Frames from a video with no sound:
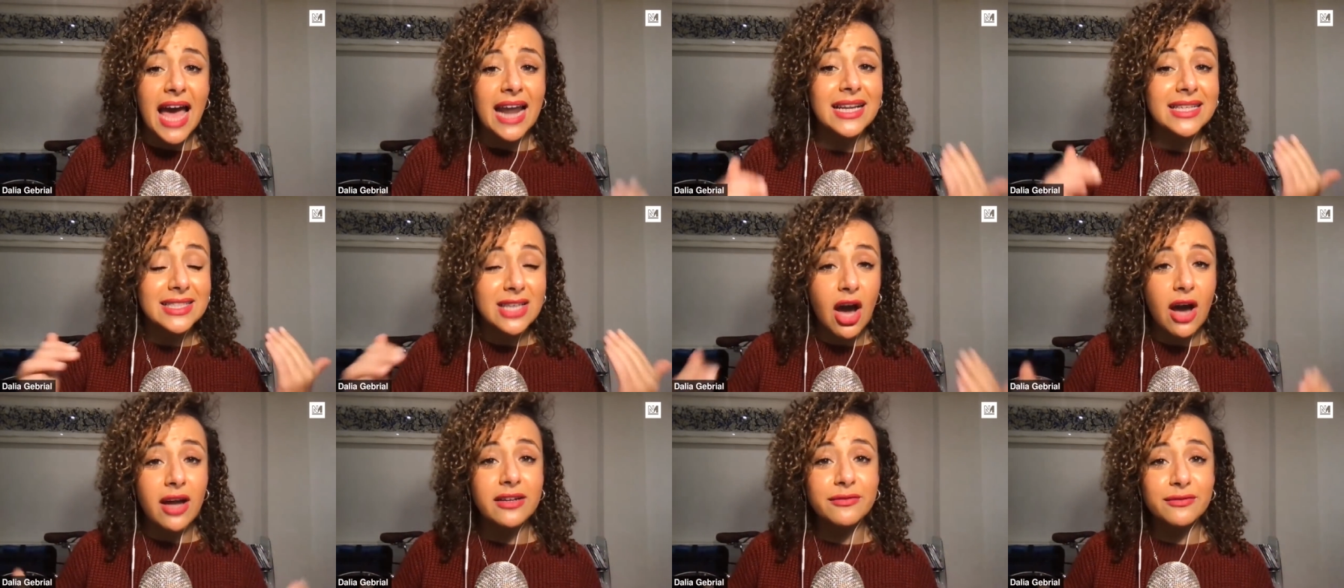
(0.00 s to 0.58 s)
And it's
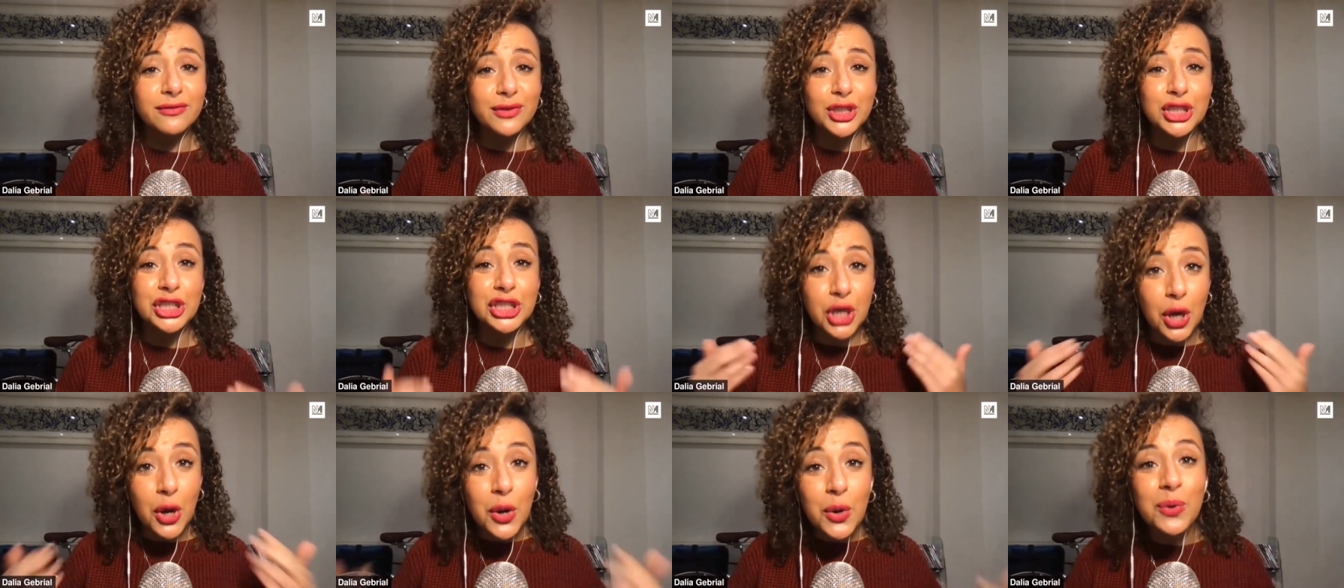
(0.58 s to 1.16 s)
kind of
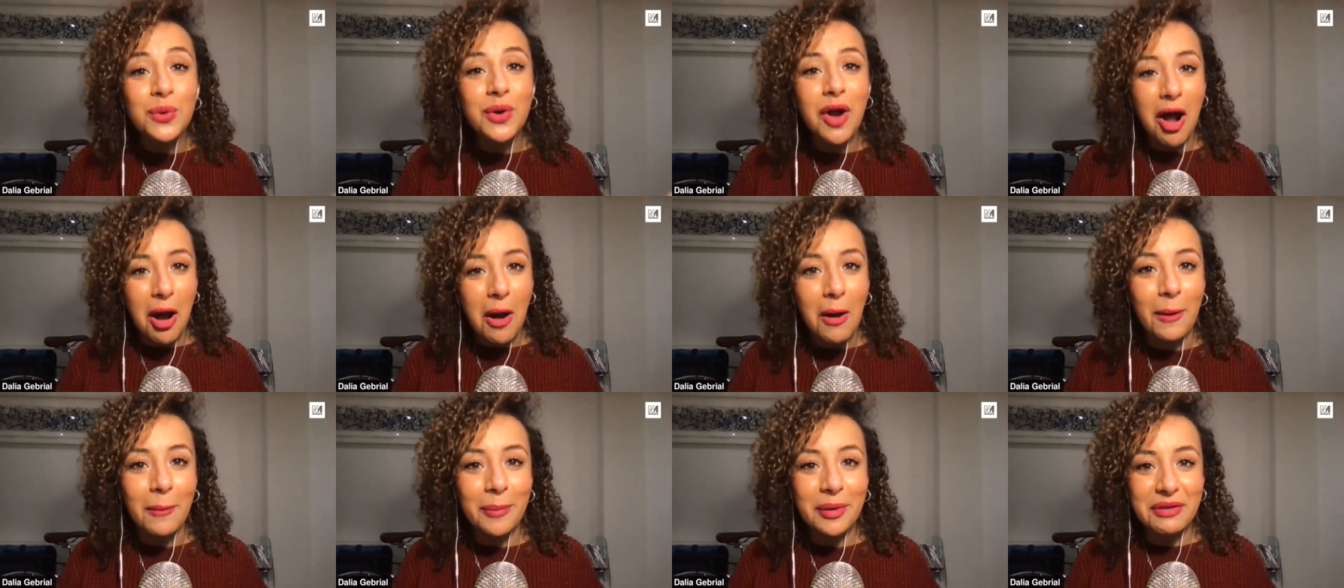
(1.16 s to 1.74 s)
shown
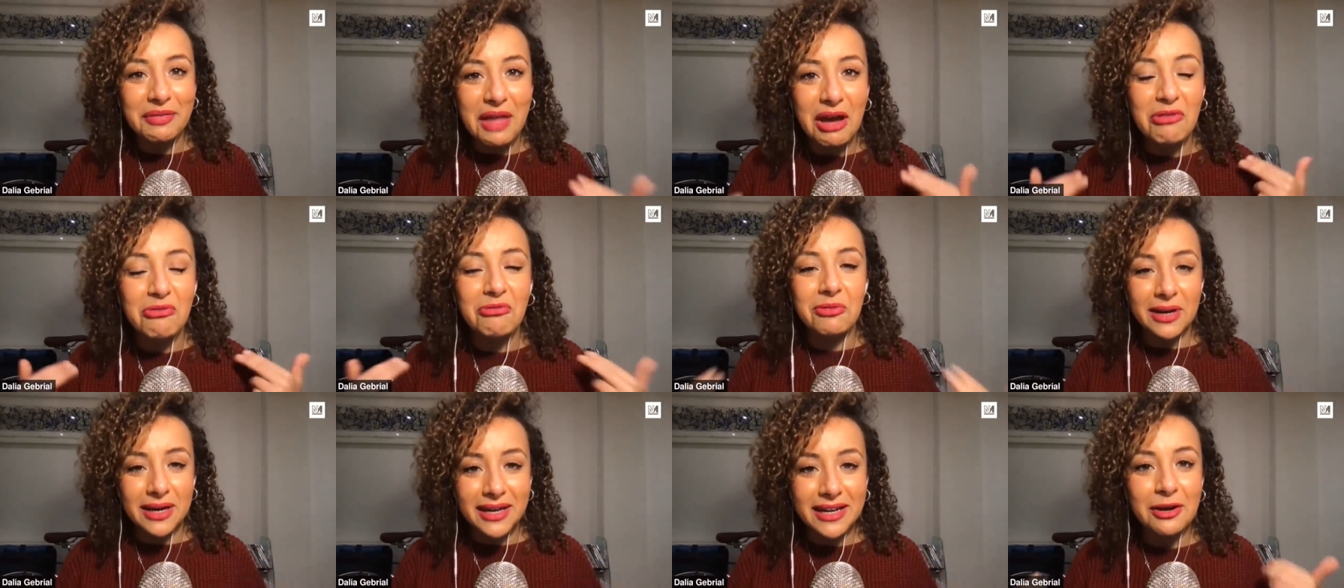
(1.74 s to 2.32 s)
up in that
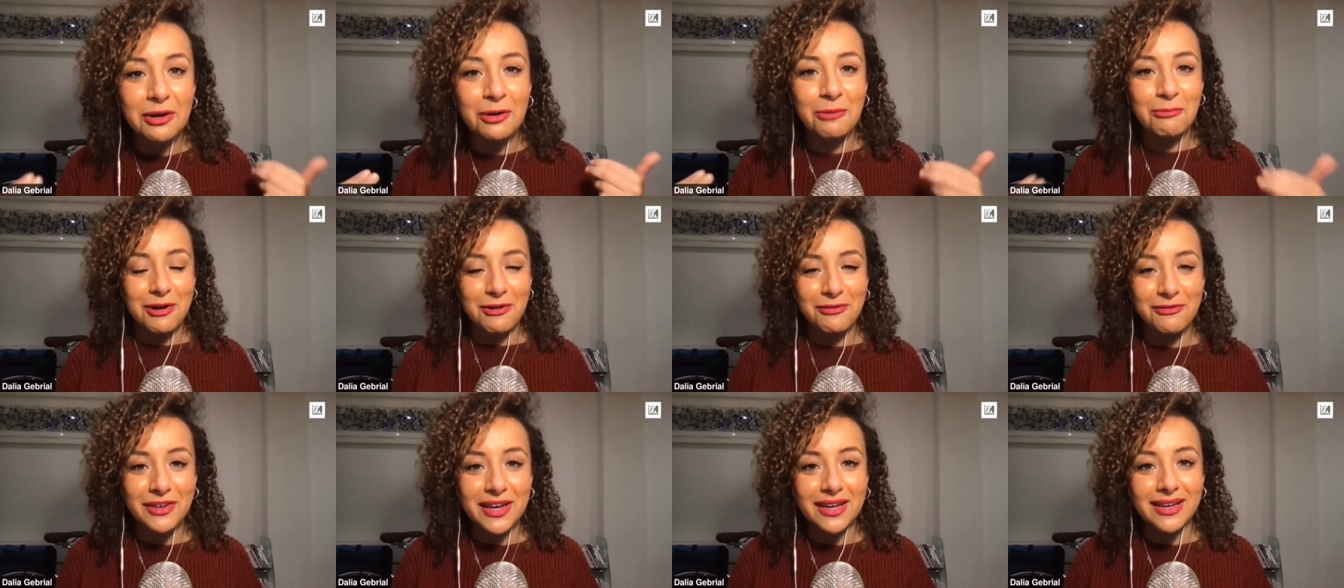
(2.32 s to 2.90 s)
really
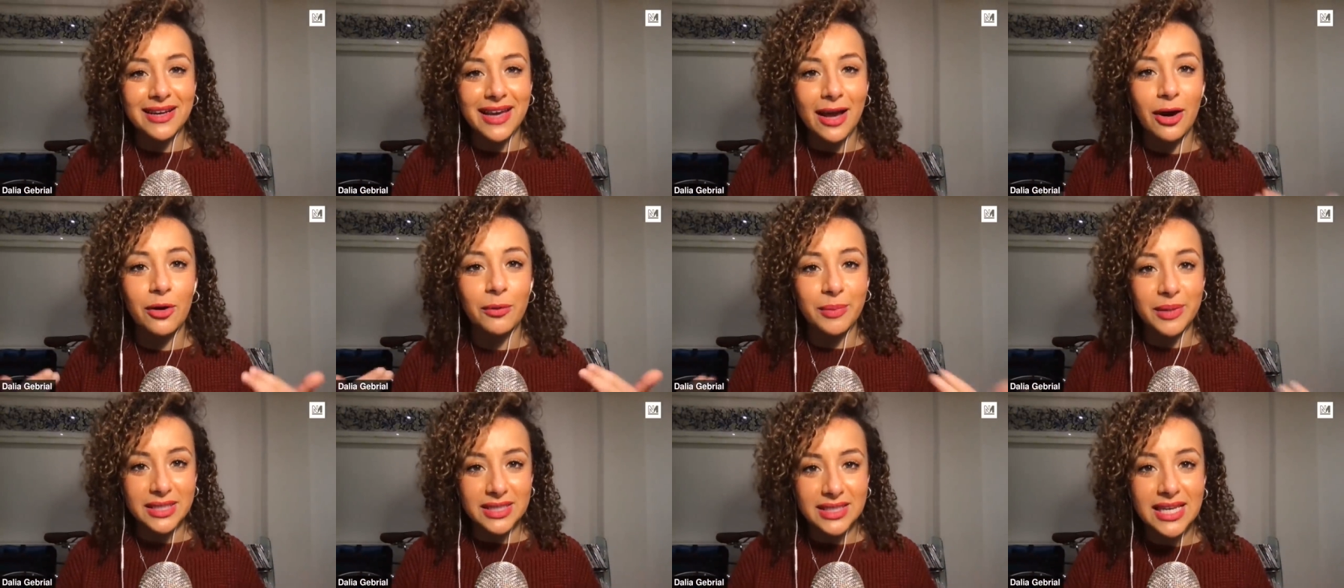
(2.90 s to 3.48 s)
horrific
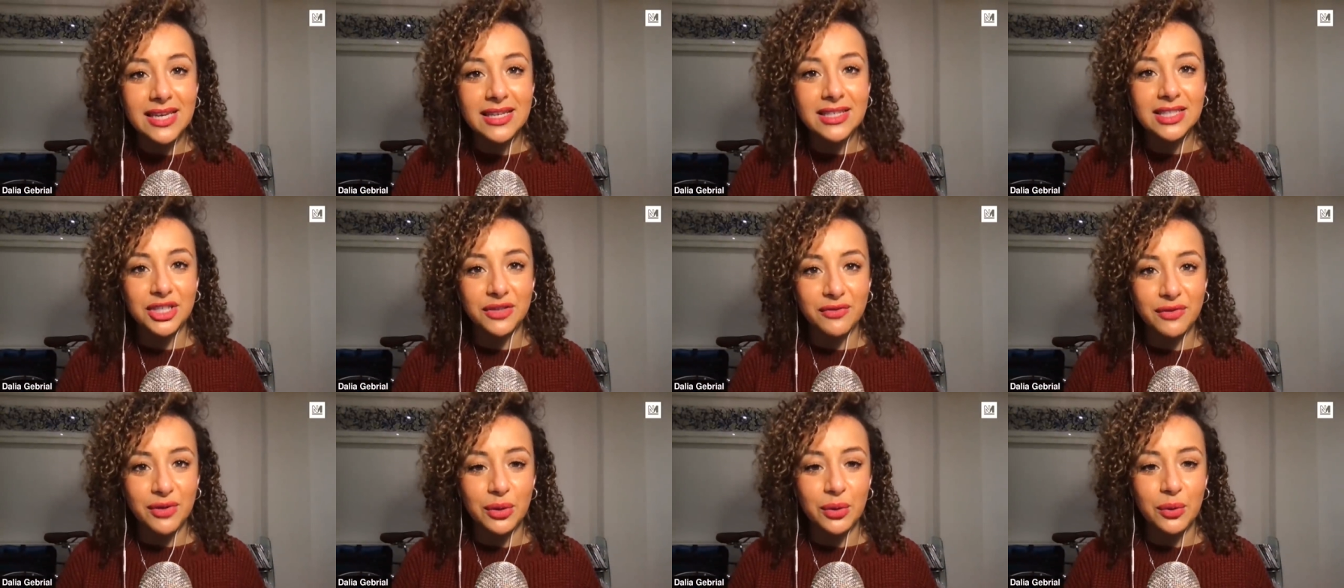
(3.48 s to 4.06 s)
LBC
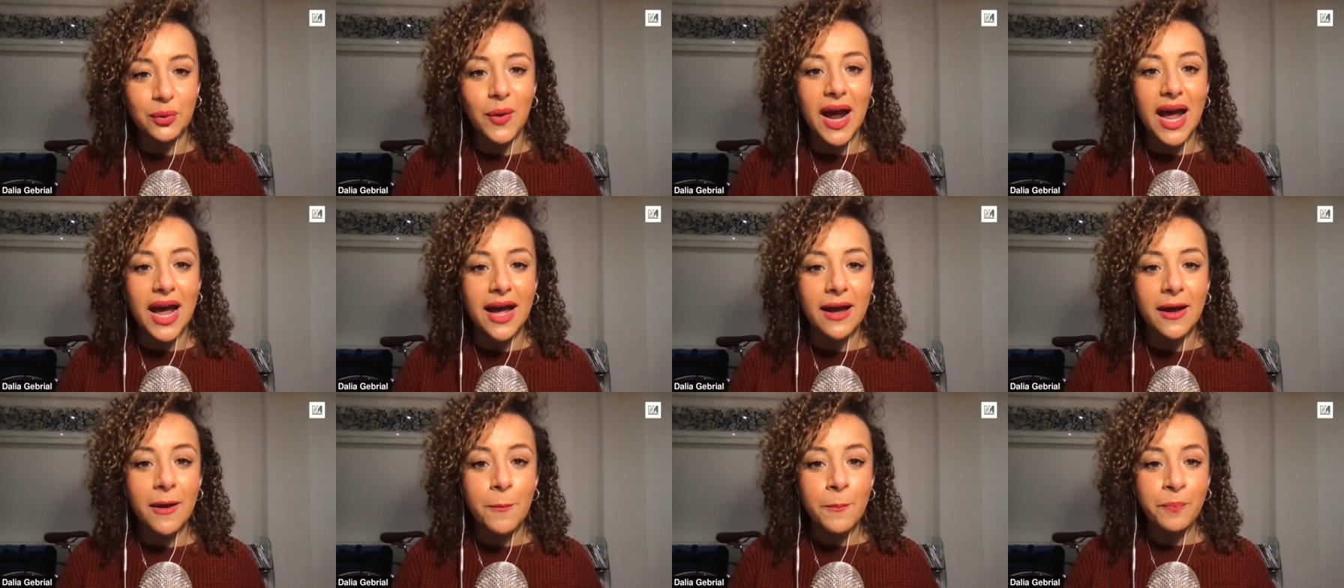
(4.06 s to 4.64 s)
interview
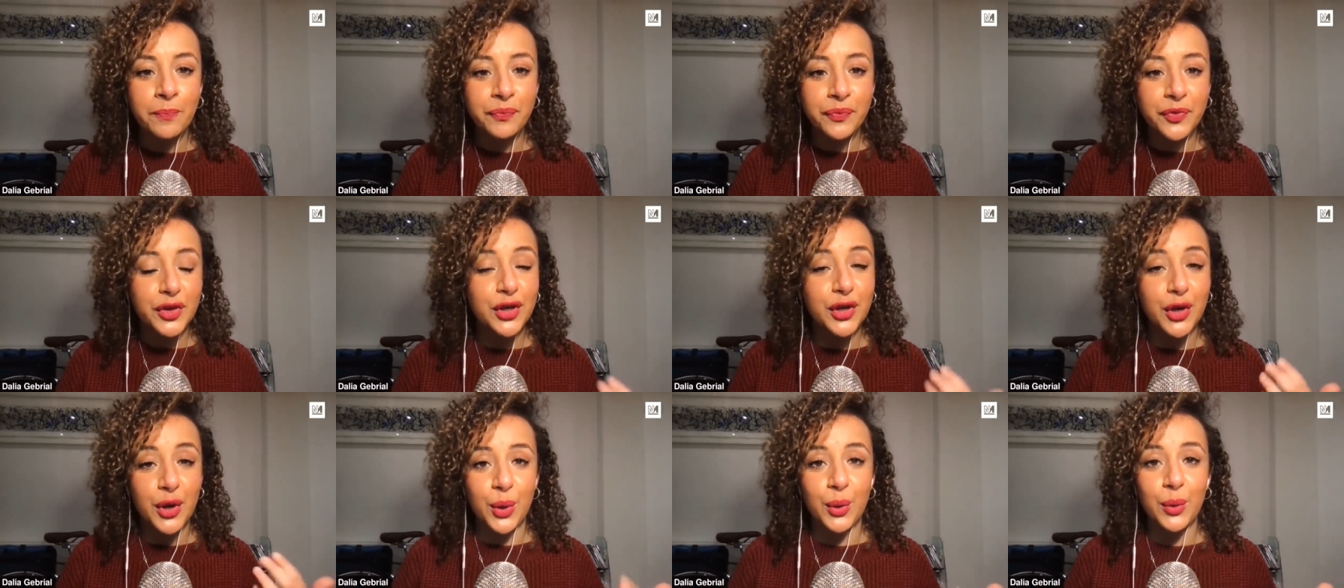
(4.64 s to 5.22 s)
where,
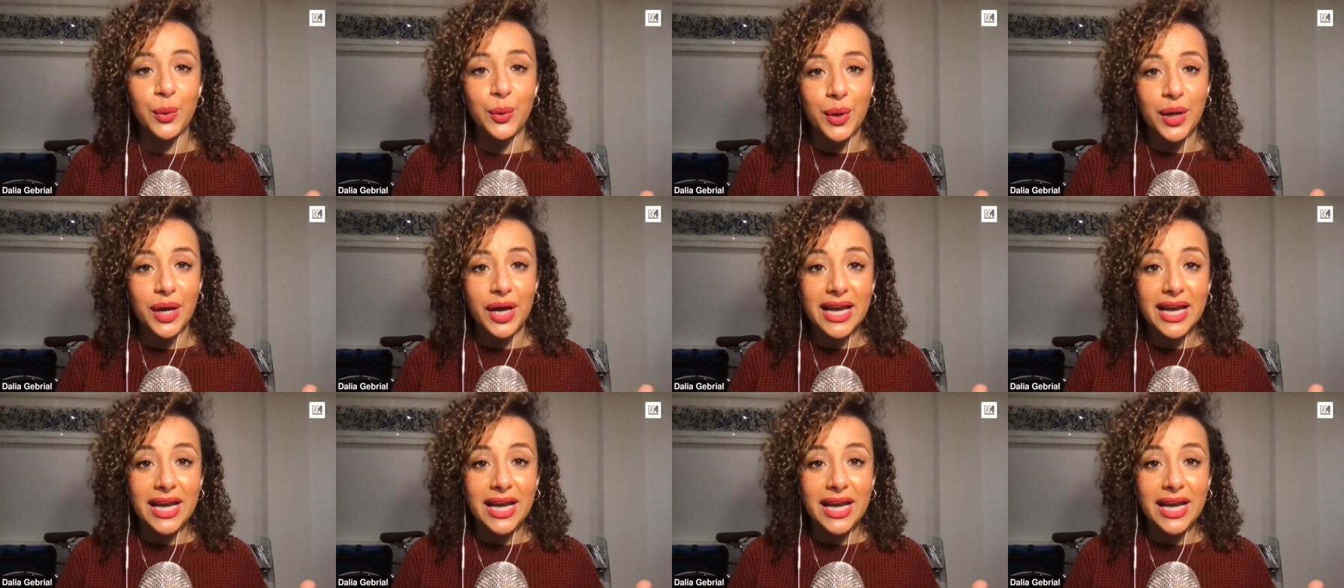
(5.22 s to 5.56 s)
you know,